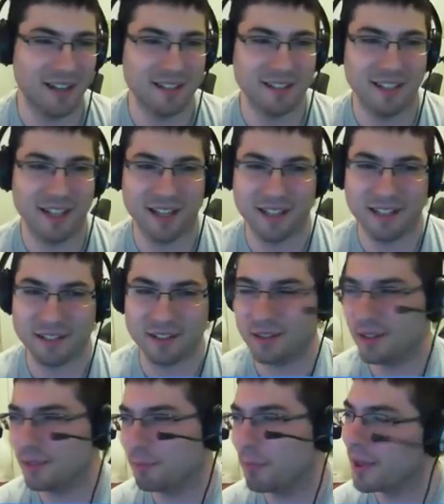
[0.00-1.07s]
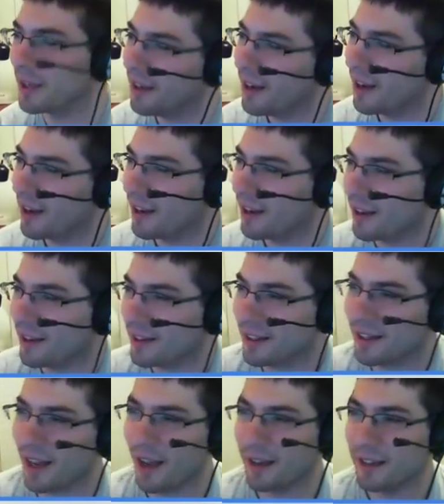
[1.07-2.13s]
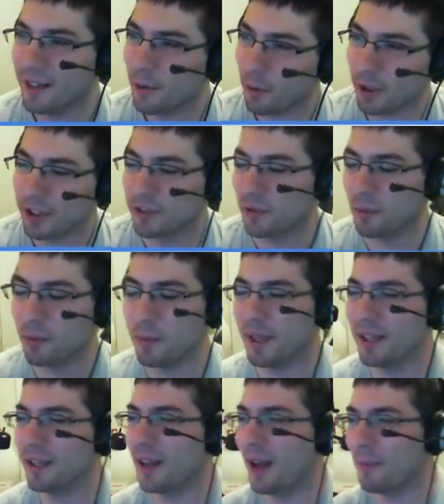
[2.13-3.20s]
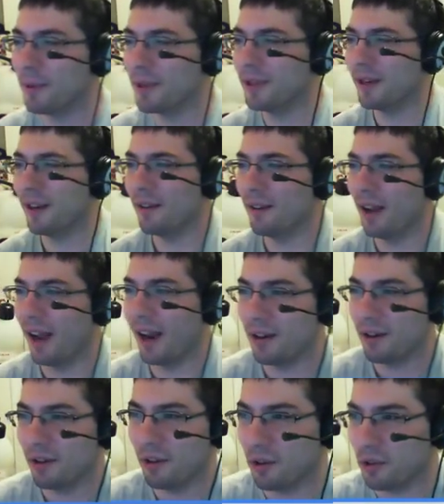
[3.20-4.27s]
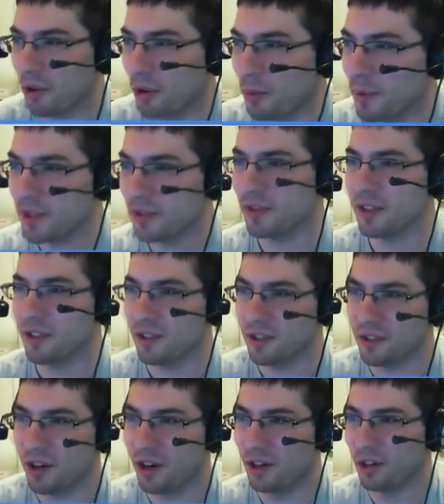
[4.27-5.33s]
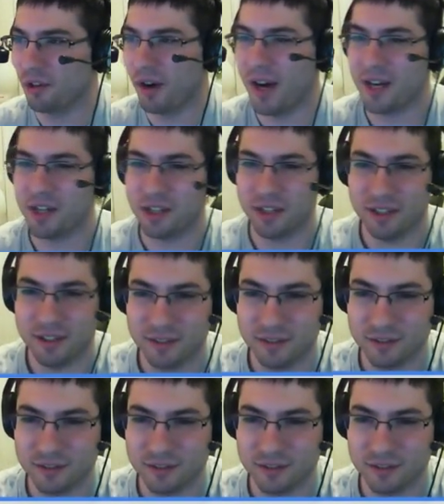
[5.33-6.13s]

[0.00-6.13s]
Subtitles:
did that yesterday. But and it works for me. I mean, I don't know. Chrome has recently started crashing,